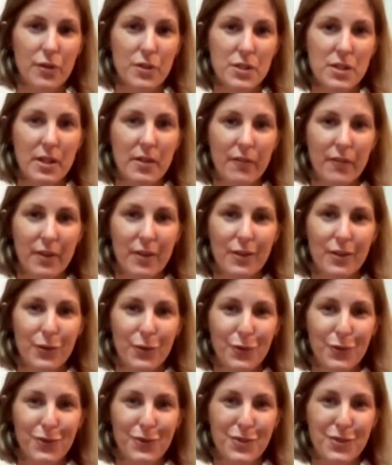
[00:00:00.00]
7
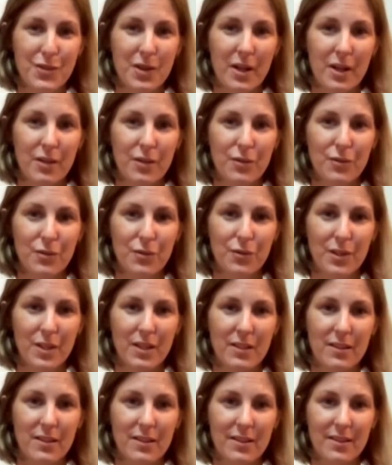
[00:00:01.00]
to try to
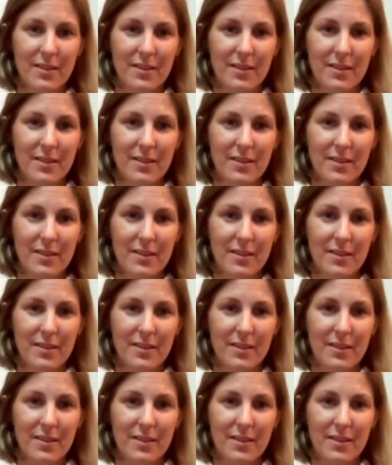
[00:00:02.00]
get